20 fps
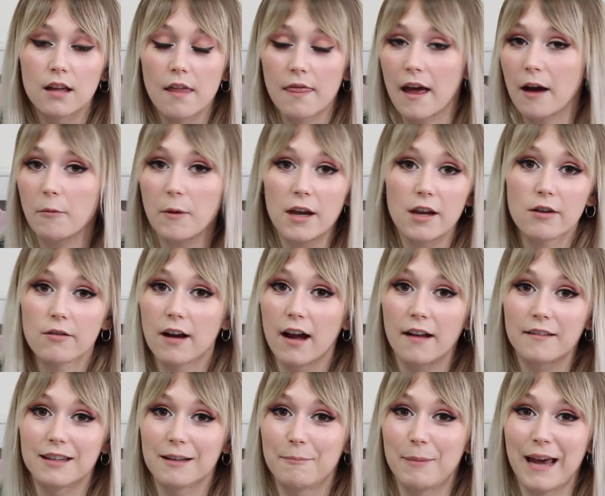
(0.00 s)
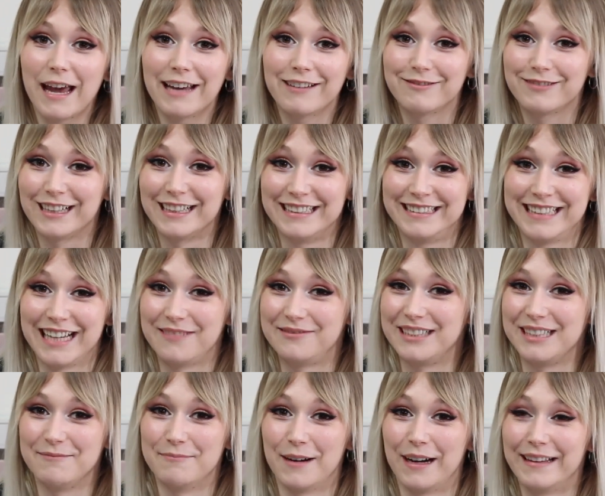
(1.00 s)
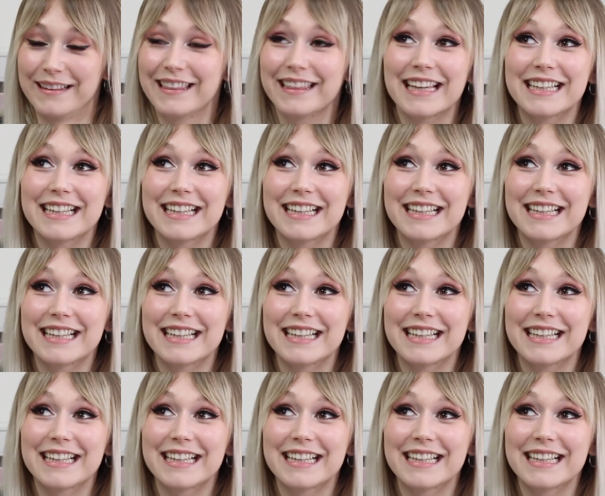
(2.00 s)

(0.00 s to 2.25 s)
That way you don't have to pay rent every month.